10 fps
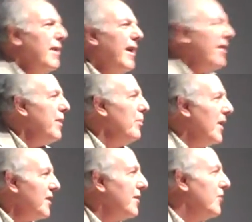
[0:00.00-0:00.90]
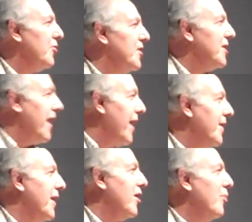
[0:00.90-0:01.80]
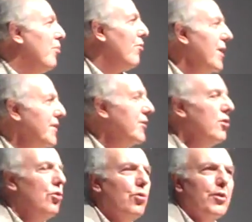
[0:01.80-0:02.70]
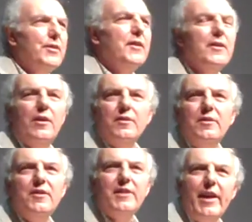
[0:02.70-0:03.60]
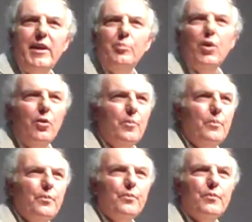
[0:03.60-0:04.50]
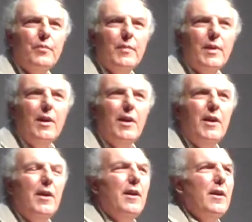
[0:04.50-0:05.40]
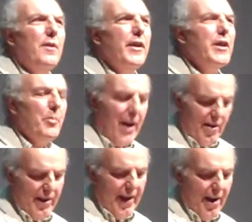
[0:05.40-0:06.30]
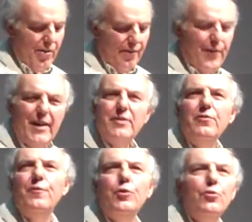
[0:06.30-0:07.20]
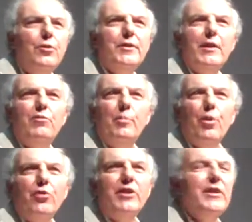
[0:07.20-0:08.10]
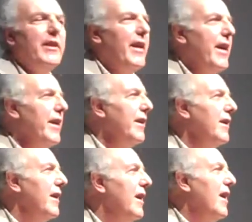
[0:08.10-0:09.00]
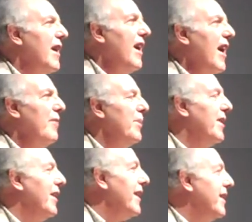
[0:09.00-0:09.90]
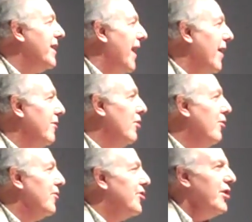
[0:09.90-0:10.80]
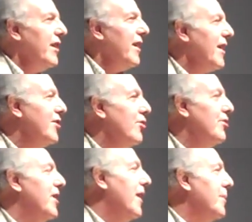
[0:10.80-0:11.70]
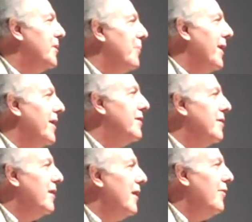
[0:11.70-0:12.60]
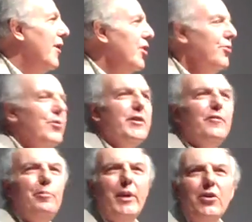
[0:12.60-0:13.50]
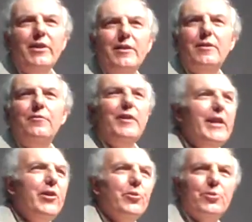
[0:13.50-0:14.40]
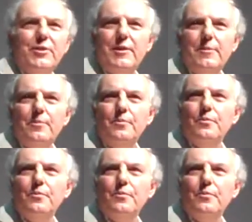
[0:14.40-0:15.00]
Now, they must understand that our present course is unsustainable. Think about it now. The fossil fuels that we're burning today have been laid down over geological time spans of hundreds of millions of years.